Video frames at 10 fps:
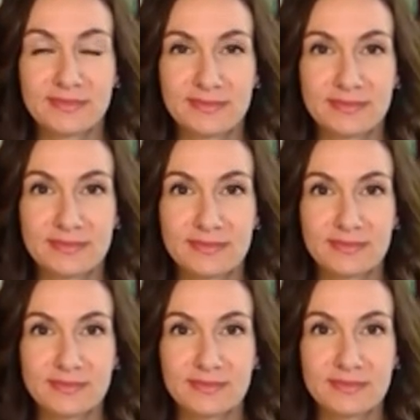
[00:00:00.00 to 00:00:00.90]

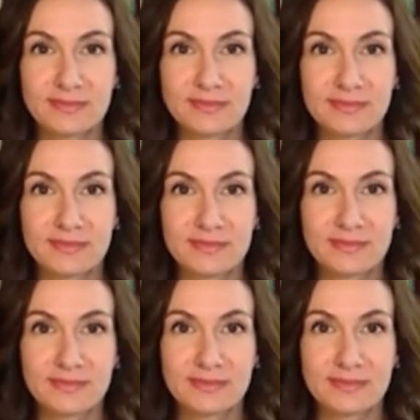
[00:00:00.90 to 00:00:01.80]

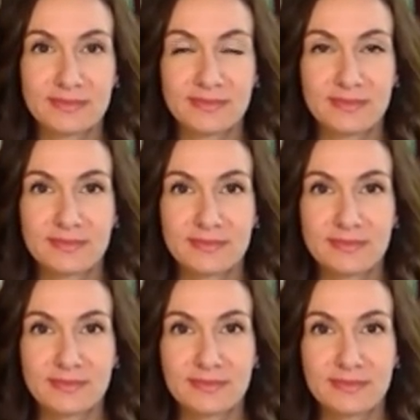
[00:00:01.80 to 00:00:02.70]

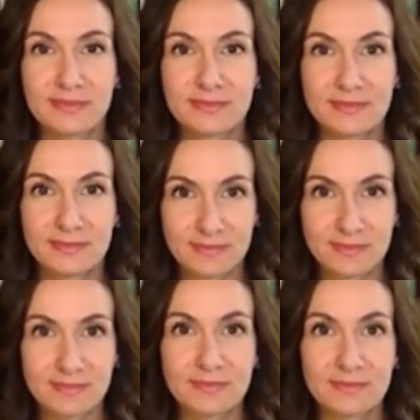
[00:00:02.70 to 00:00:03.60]

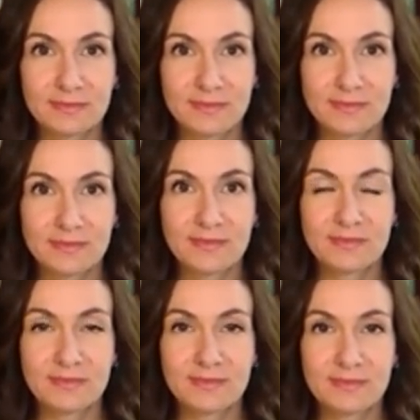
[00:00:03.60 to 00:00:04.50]

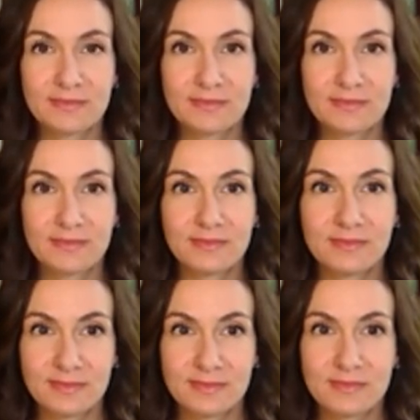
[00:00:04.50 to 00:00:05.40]

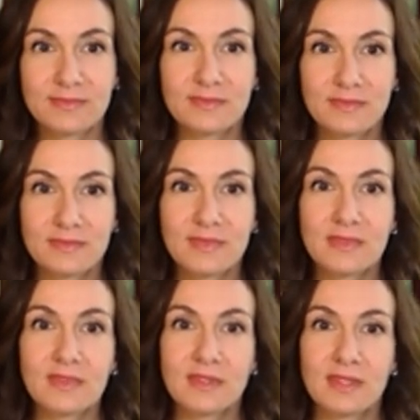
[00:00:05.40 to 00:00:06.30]

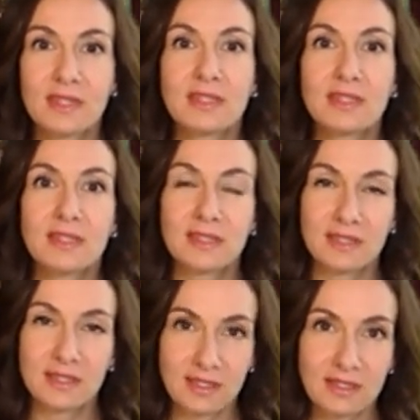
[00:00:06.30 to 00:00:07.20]

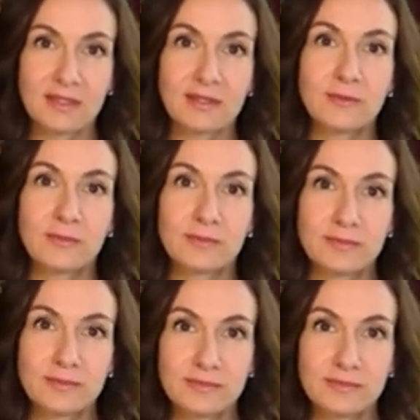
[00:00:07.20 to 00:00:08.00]
The person shown says nothing.